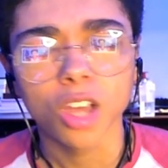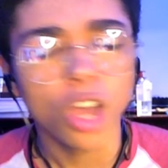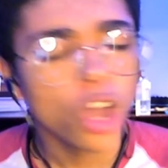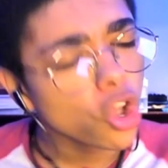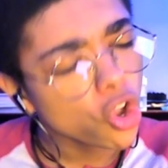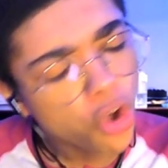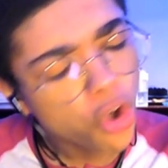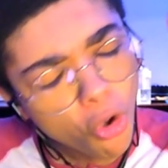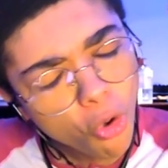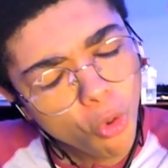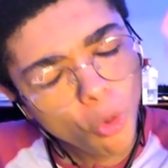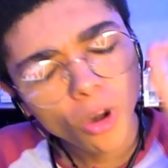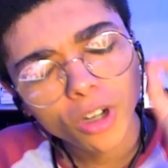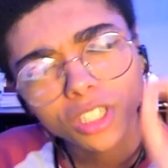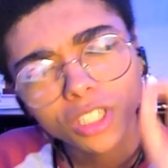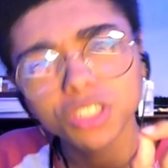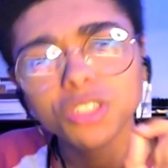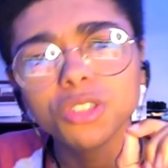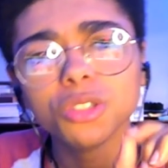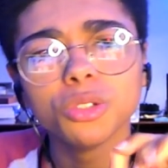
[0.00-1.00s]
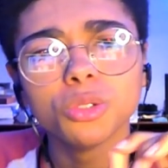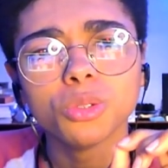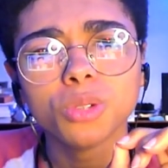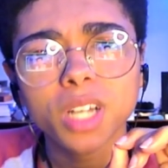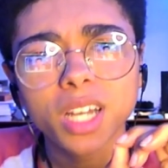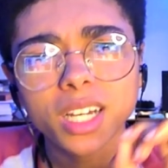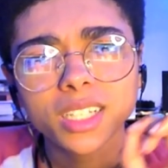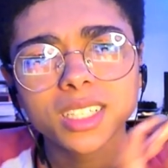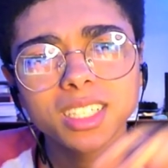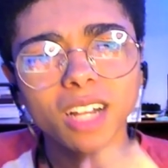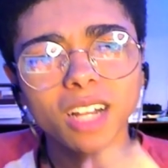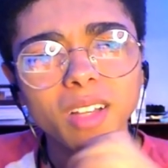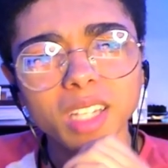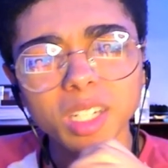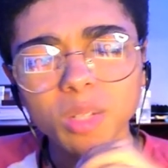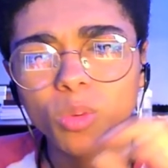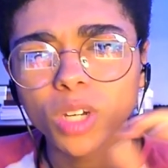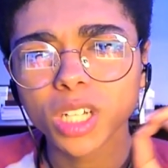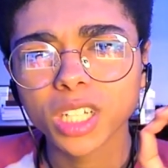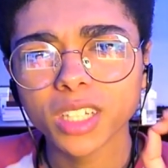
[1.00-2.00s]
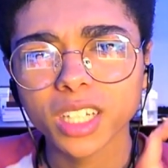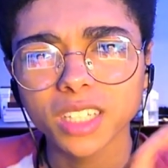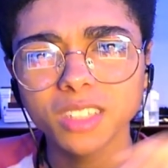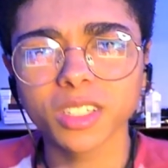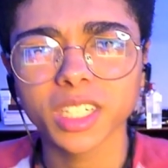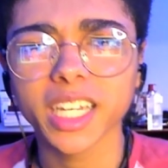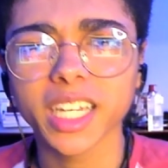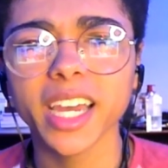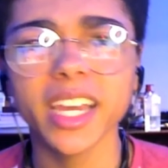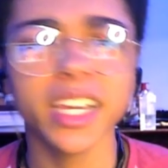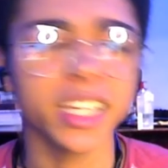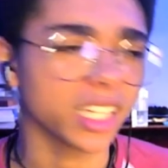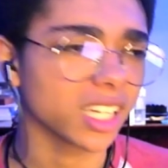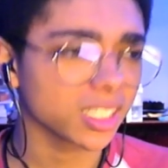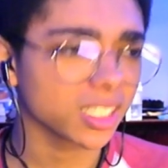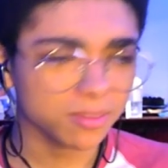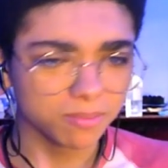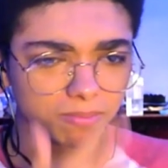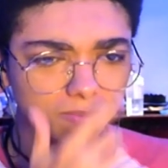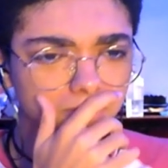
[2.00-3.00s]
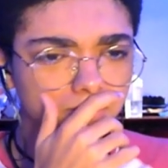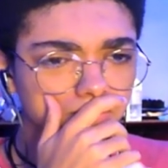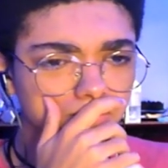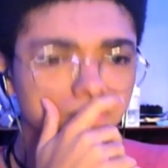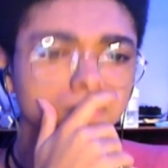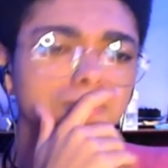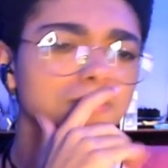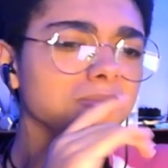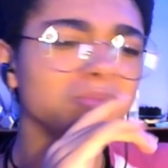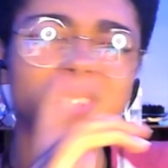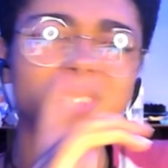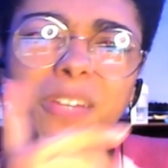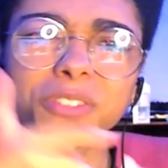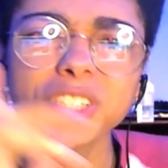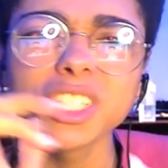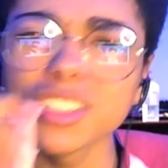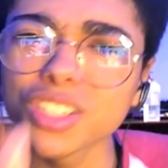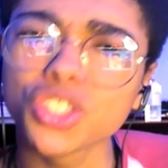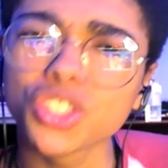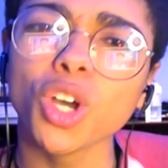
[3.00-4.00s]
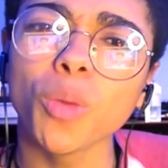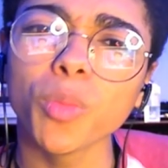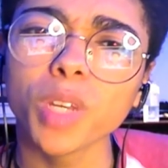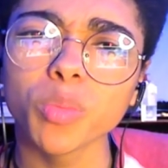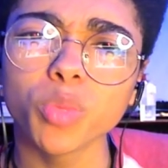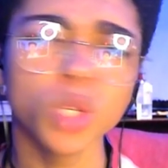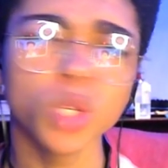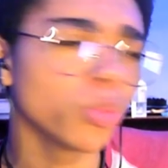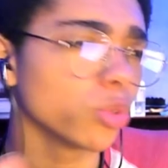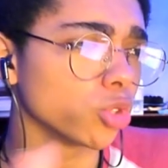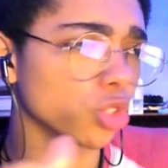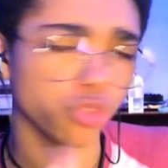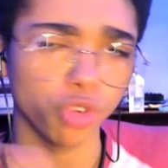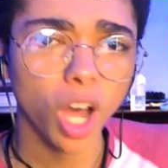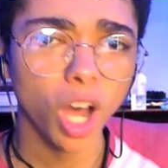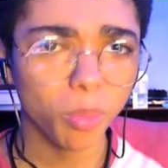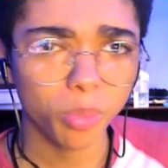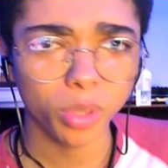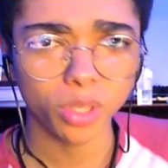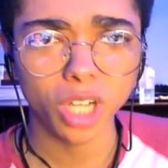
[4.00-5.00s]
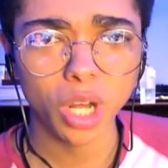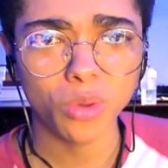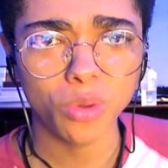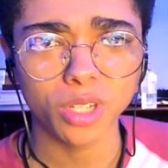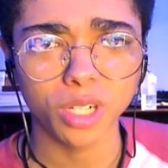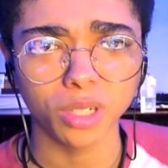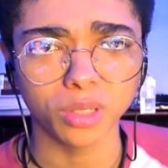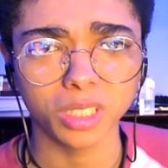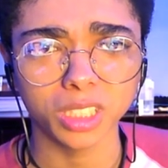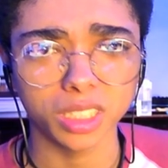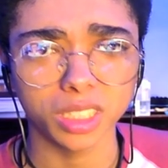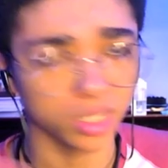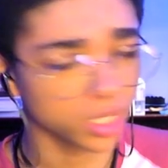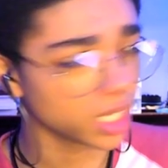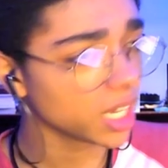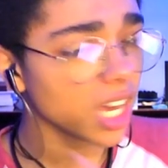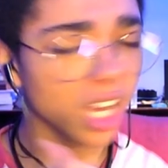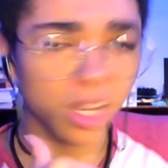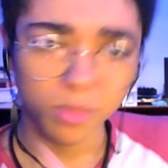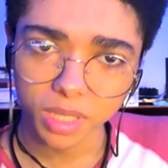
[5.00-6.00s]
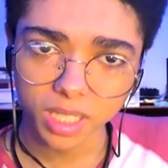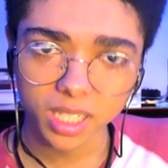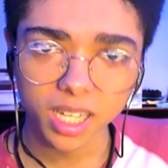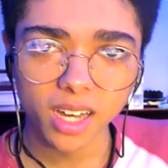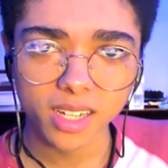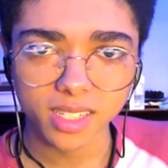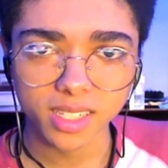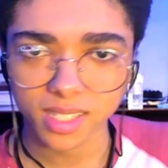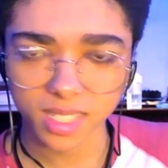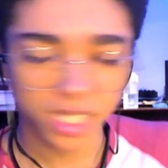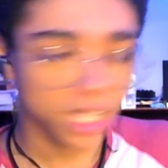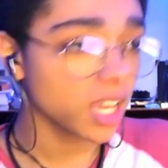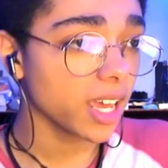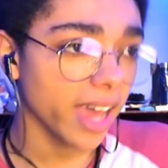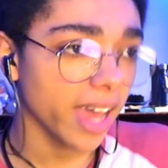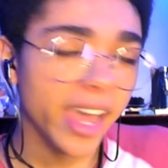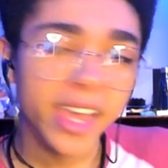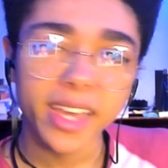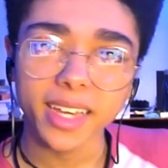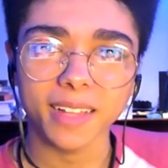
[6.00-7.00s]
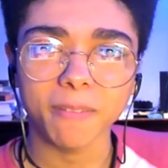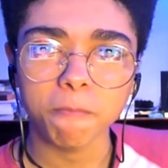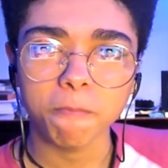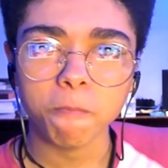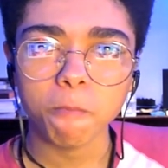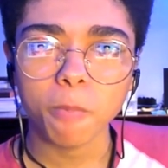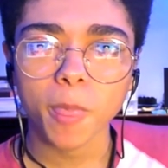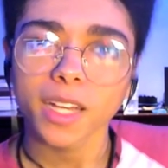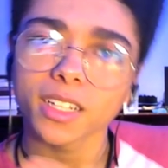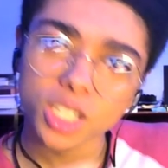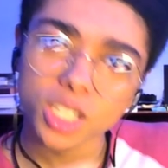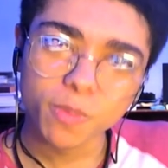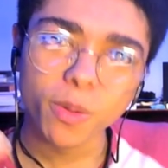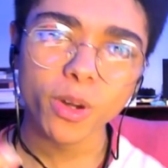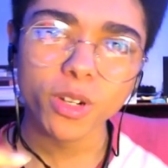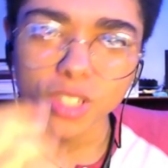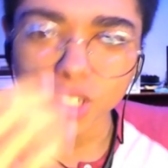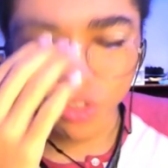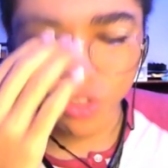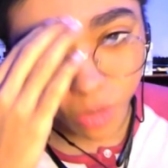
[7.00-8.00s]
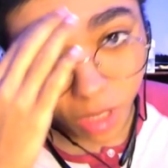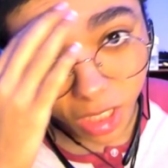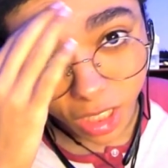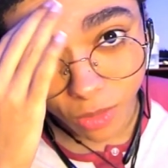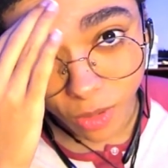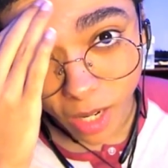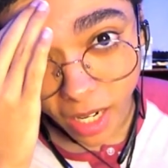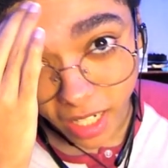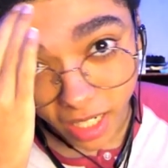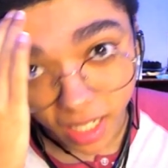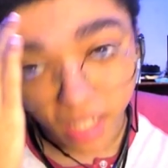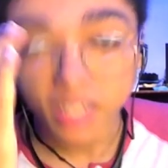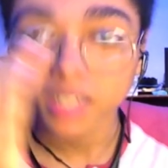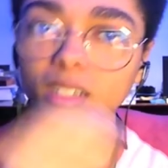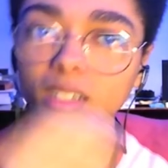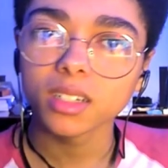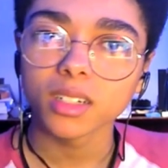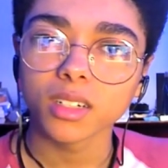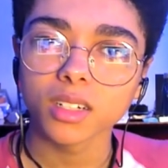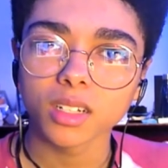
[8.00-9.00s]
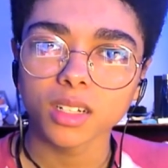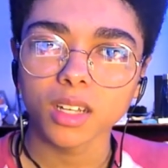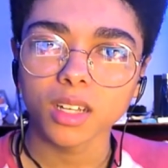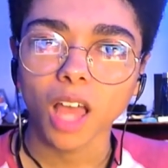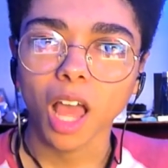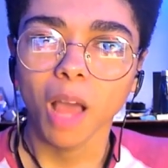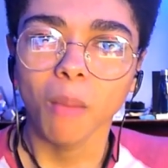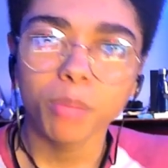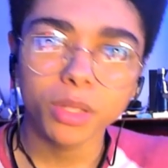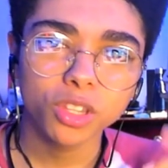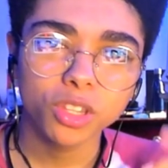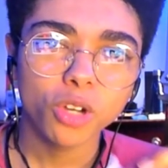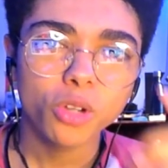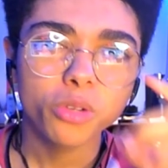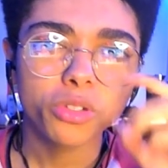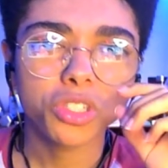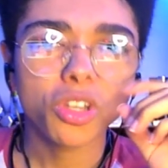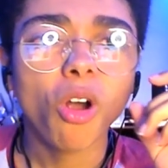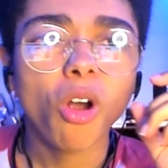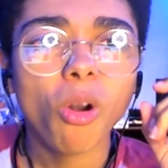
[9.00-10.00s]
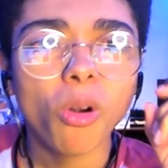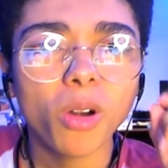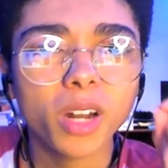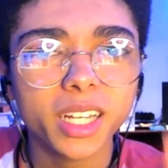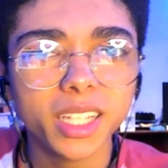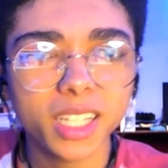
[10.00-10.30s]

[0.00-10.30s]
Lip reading: Who are you to tell anyone that they're kink? I've seen so many people drop below their league because, hey, this person's really great. But those are